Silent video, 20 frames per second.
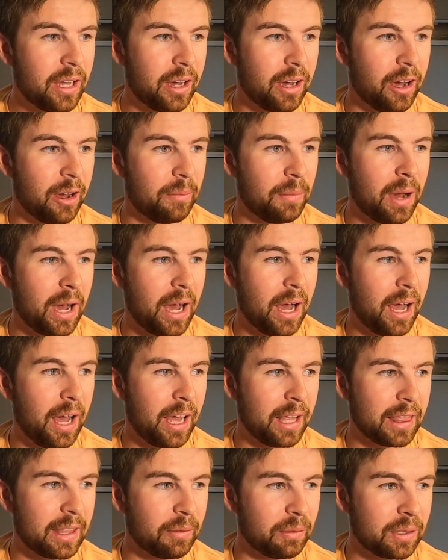Um,
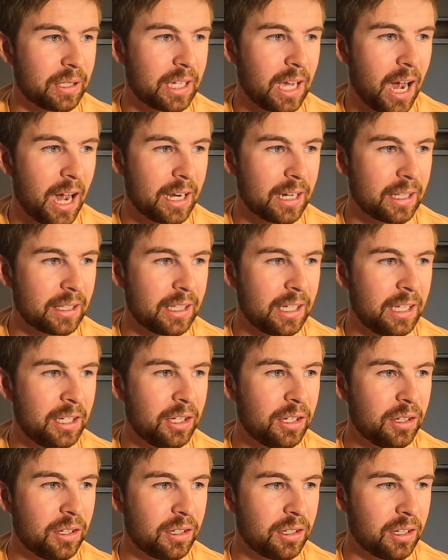I, I, would kind of
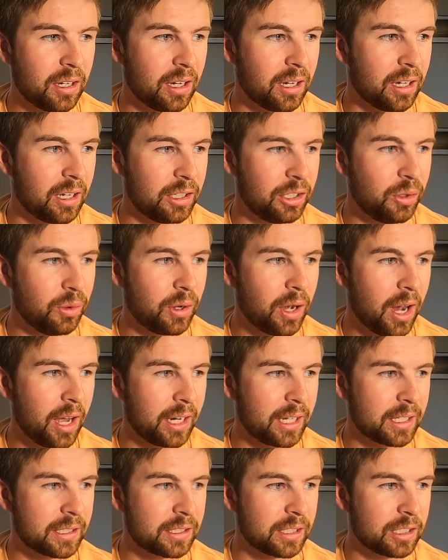lean uh,
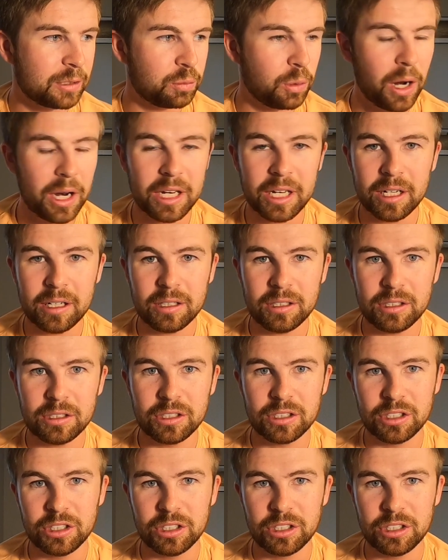UConn against the spread here.